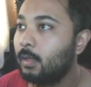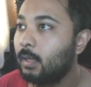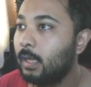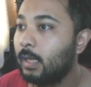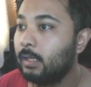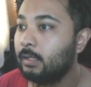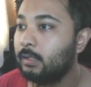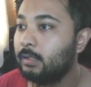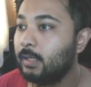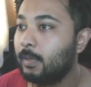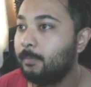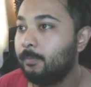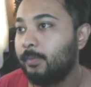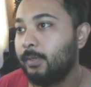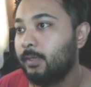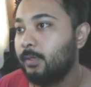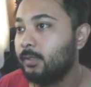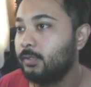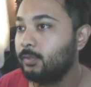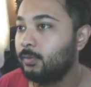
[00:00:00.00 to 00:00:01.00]
And yep,
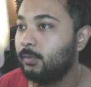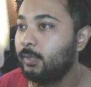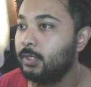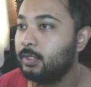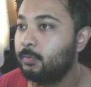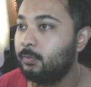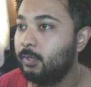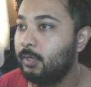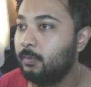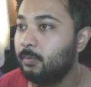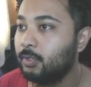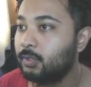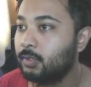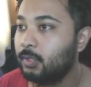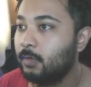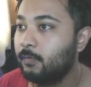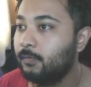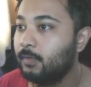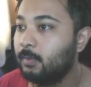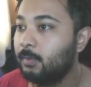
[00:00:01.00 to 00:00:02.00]
Stone Edge pretty much
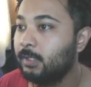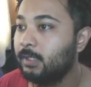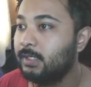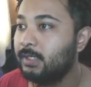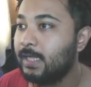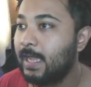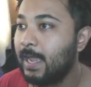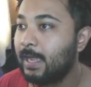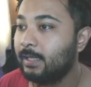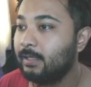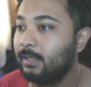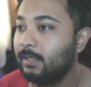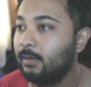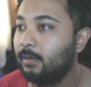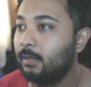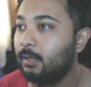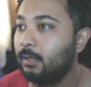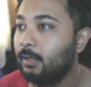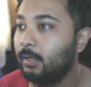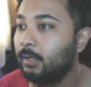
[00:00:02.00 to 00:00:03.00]
comfortably tanked
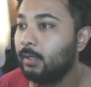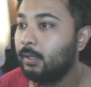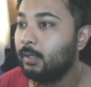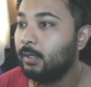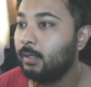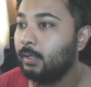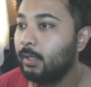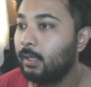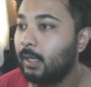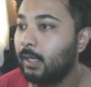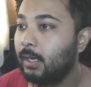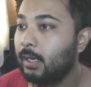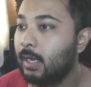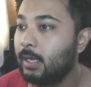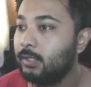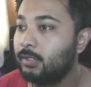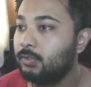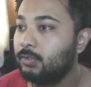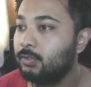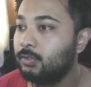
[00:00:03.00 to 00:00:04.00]
there. And
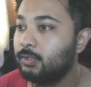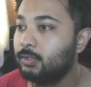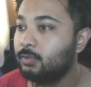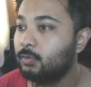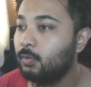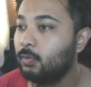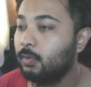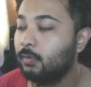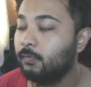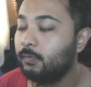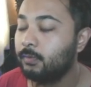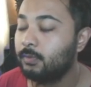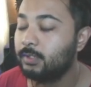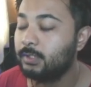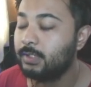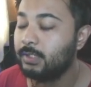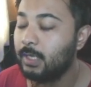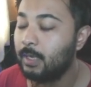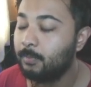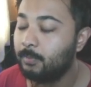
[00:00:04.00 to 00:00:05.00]
I just go on for
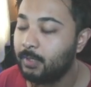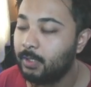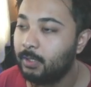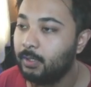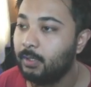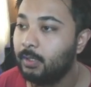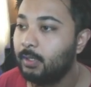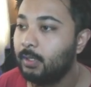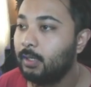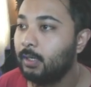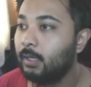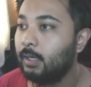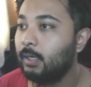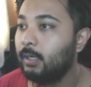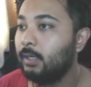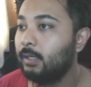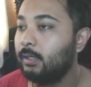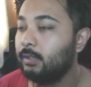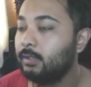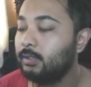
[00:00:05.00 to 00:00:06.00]
CMP.
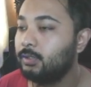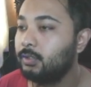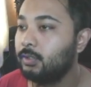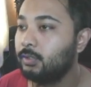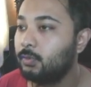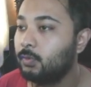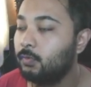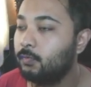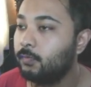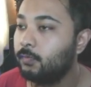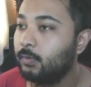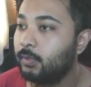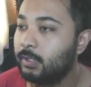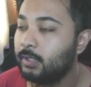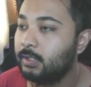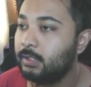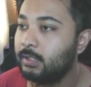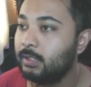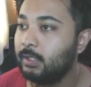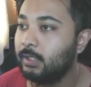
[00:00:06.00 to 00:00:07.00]
And let's just go for
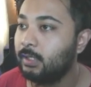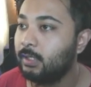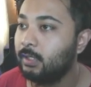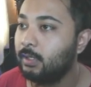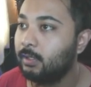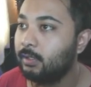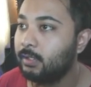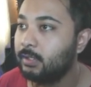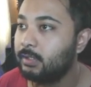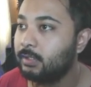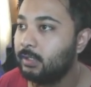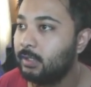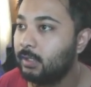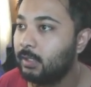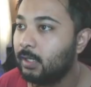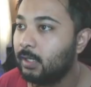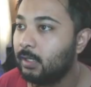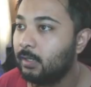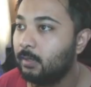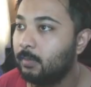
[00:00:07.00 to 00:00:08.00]
the dig here. Let's see.
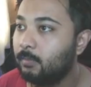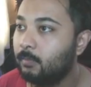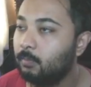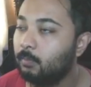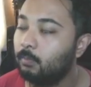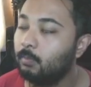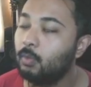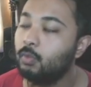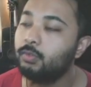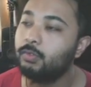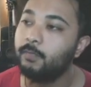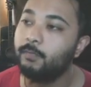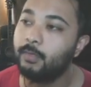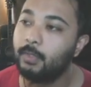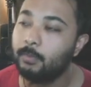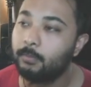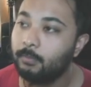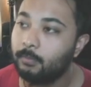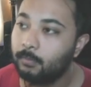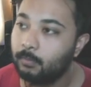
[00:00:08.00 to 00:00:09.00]
Most of
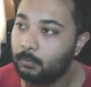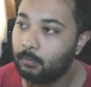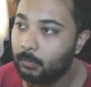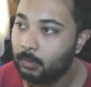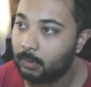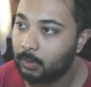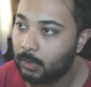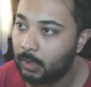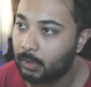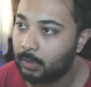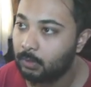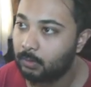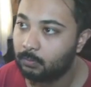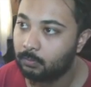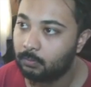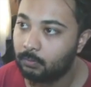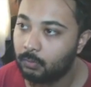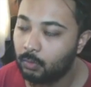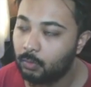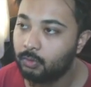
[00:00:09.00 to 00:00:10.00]
them like
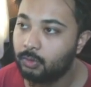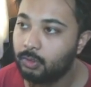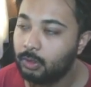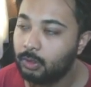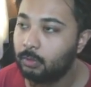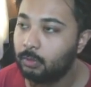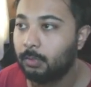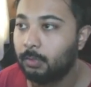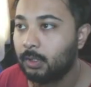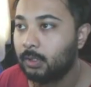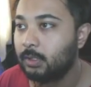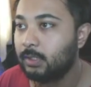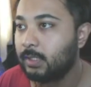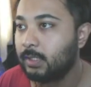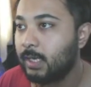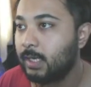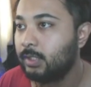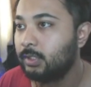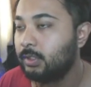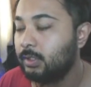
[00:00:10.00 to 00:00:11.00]
don't shield, but this
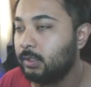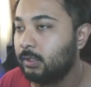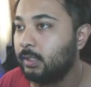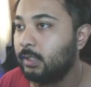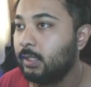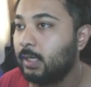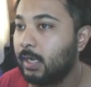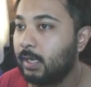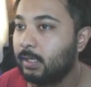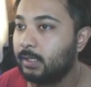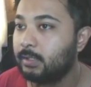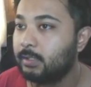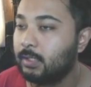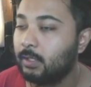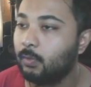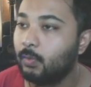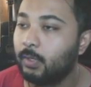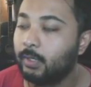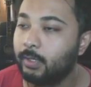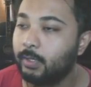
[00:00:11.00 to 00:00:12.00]
guy shielded. I guess
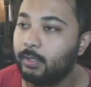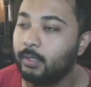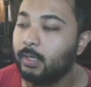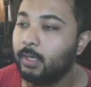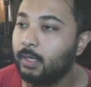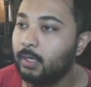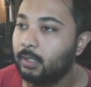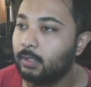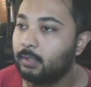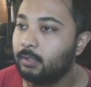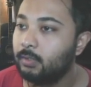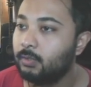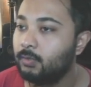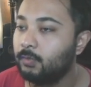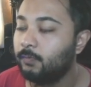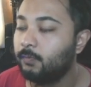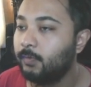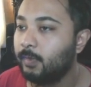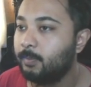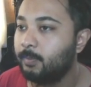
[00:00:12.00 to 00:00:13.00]
they wanted
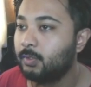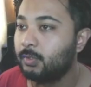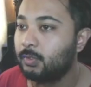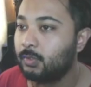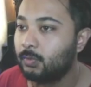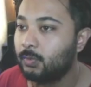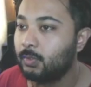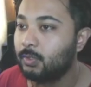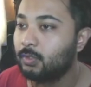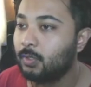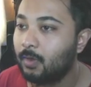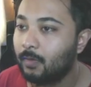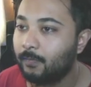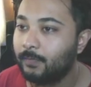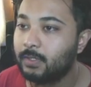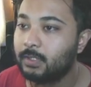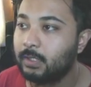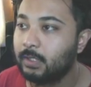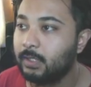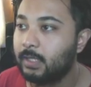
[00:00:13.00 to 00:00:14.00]
to flip the switch.
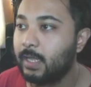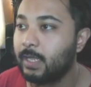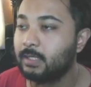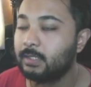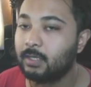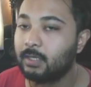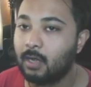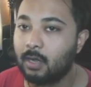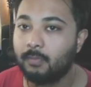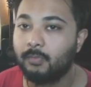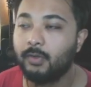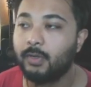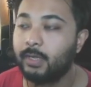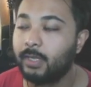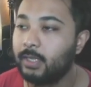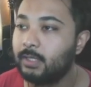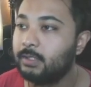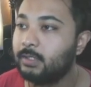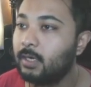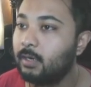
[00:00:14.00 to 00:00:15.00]
Obviously they had Skarmory
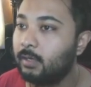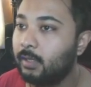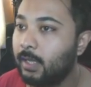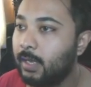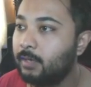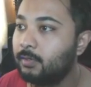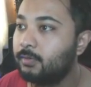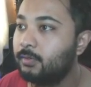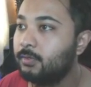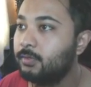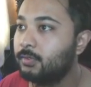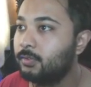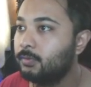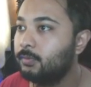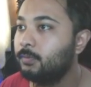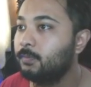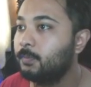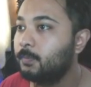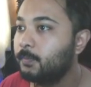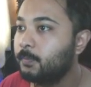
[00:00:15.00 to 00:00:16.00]
against our Lantern, so